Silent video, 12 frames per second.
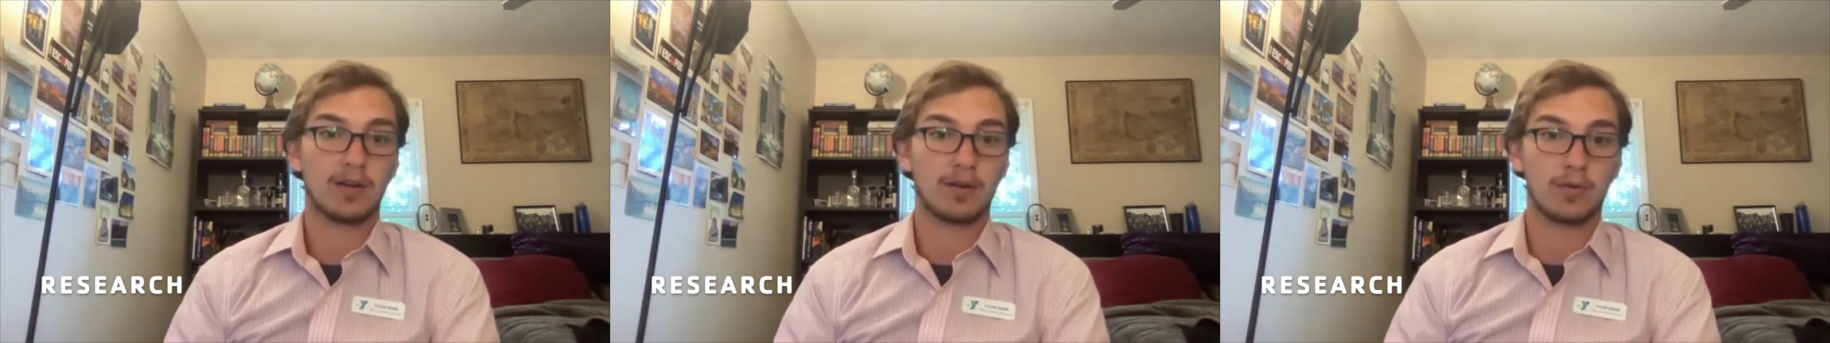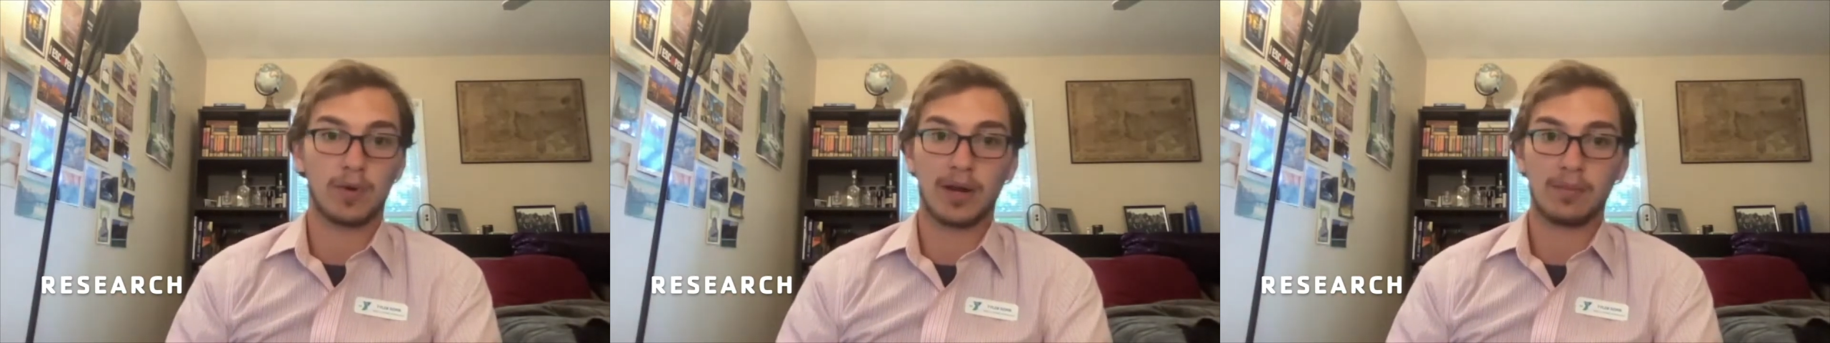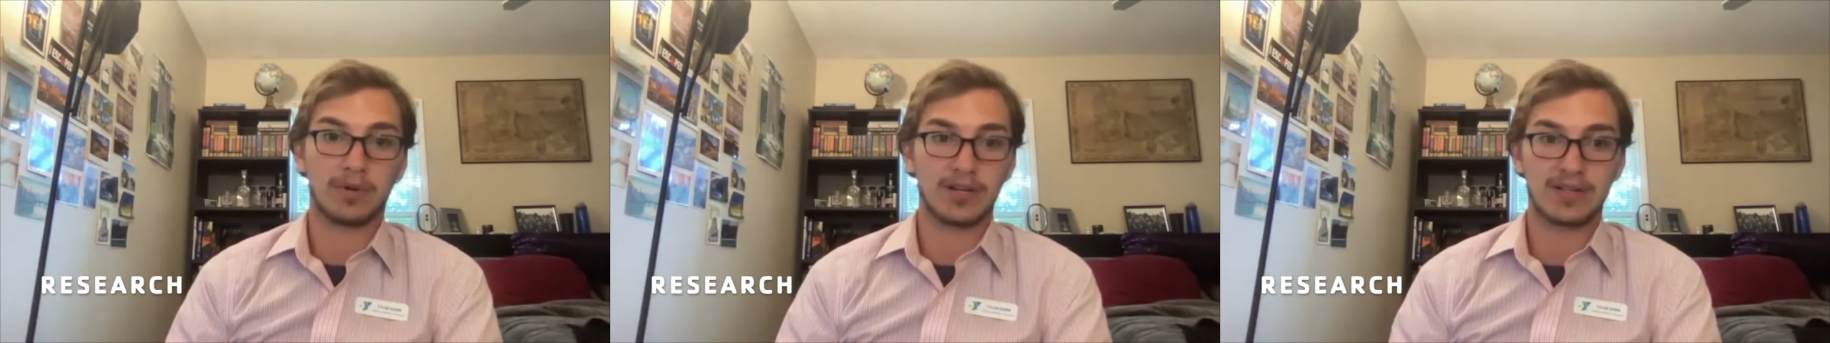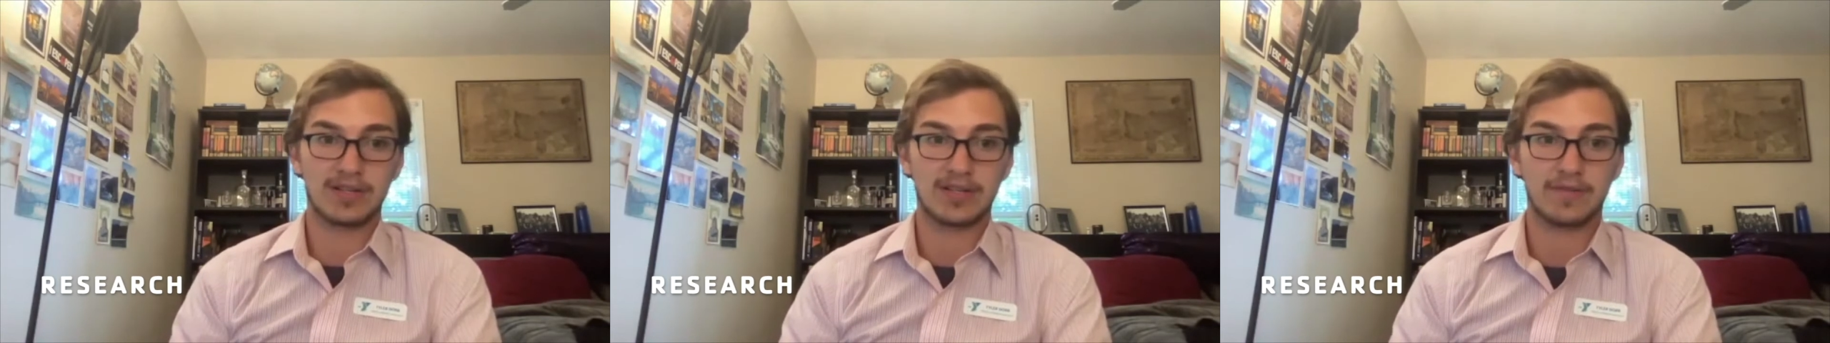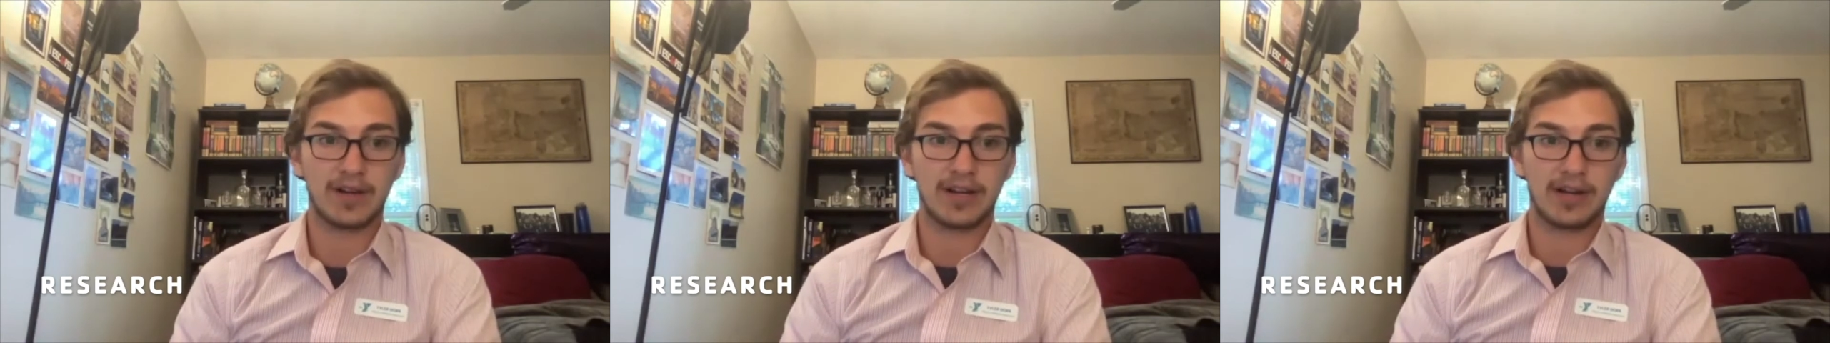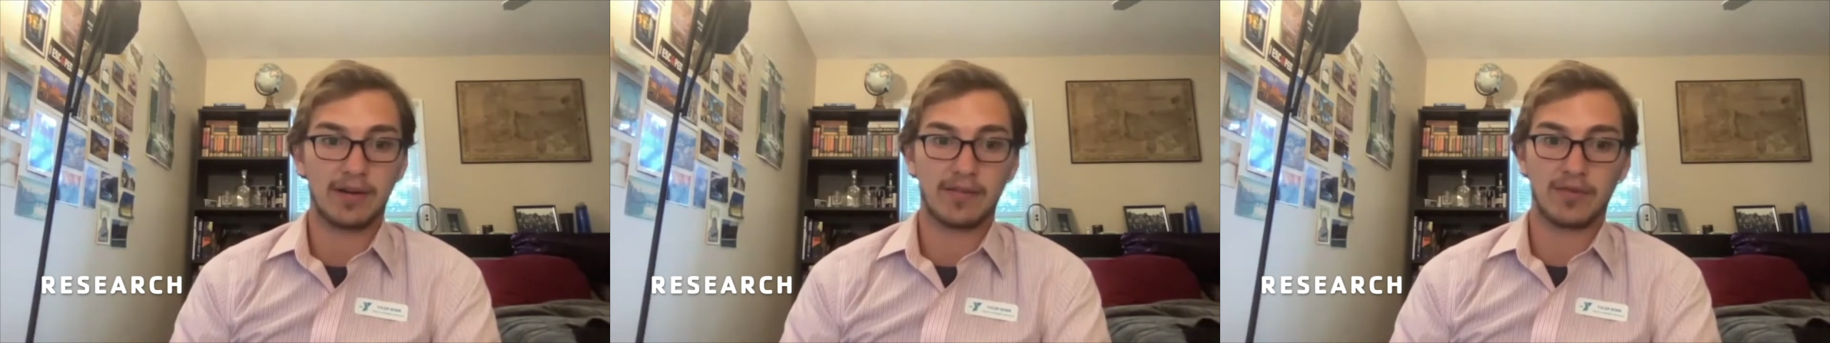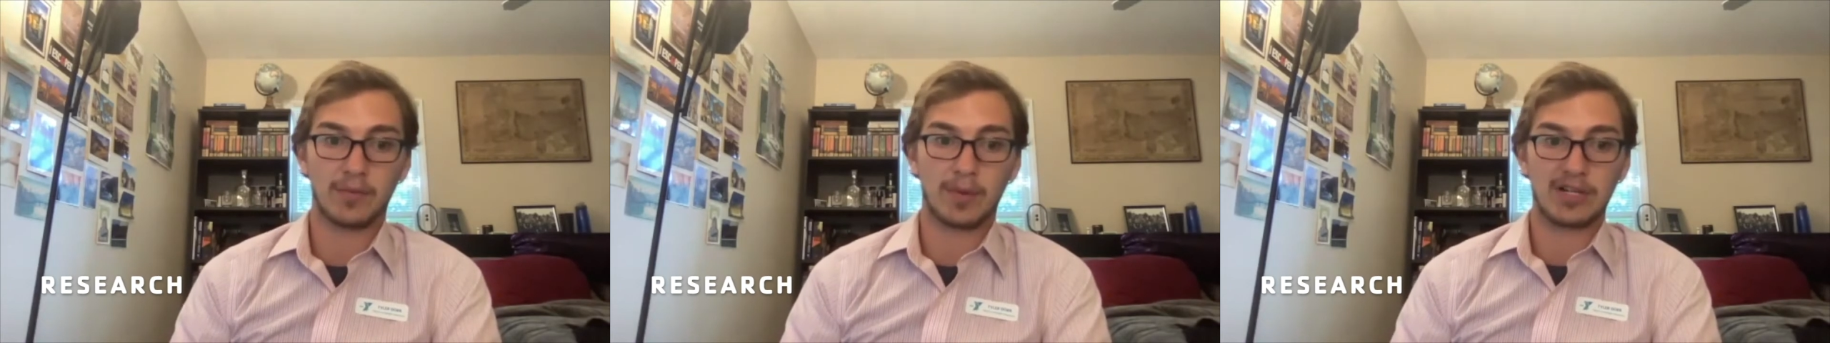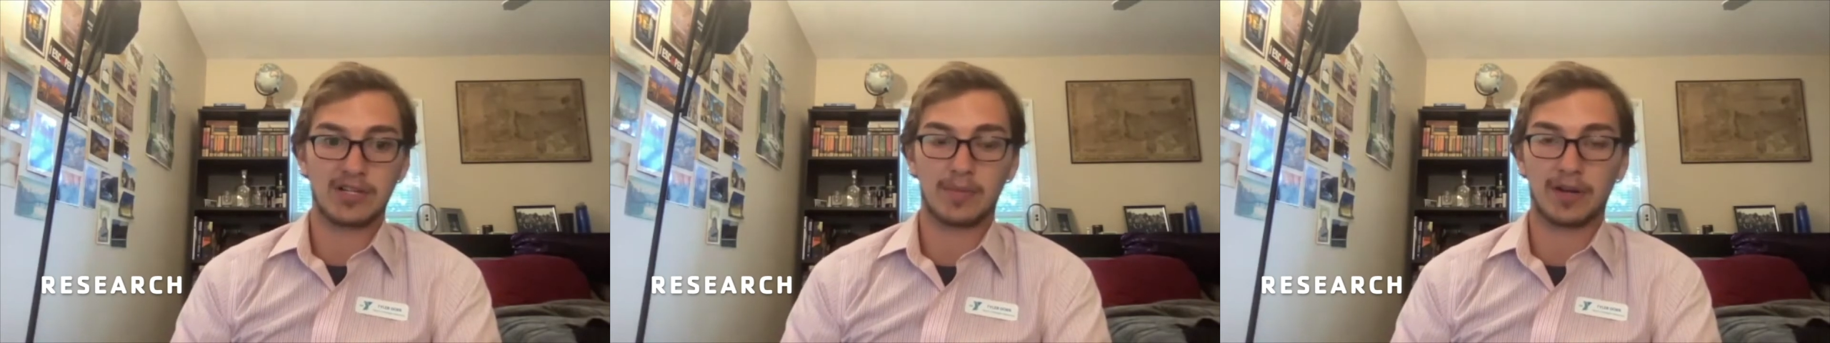great places to find out
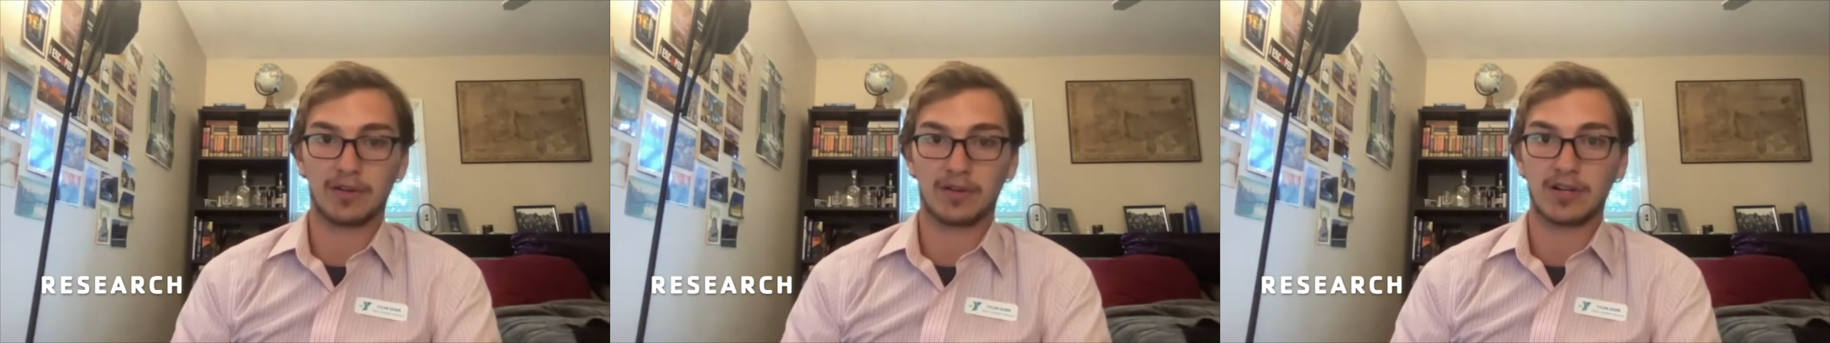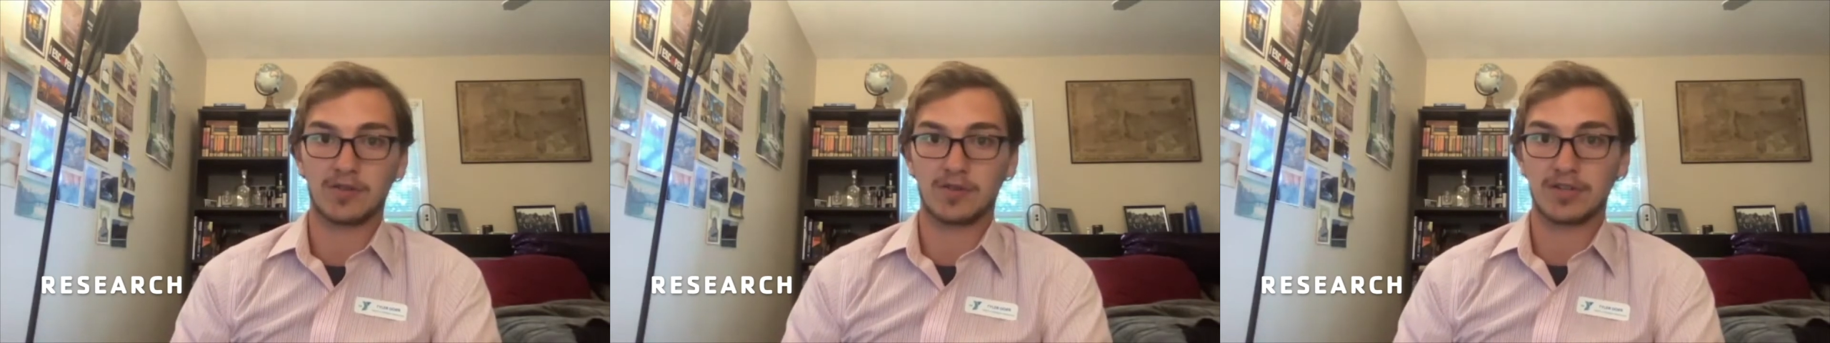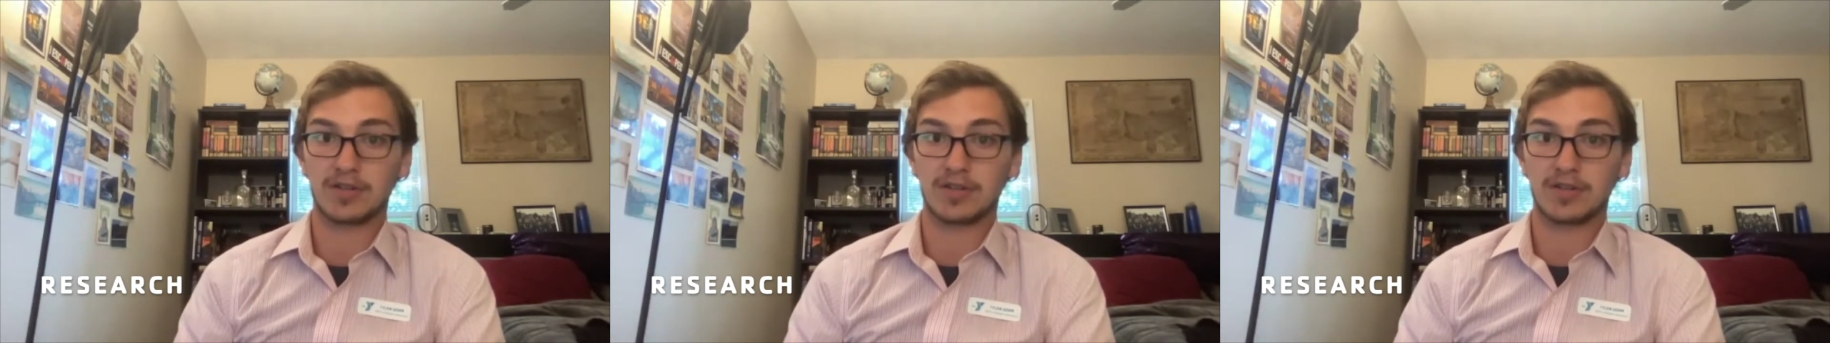information about your country.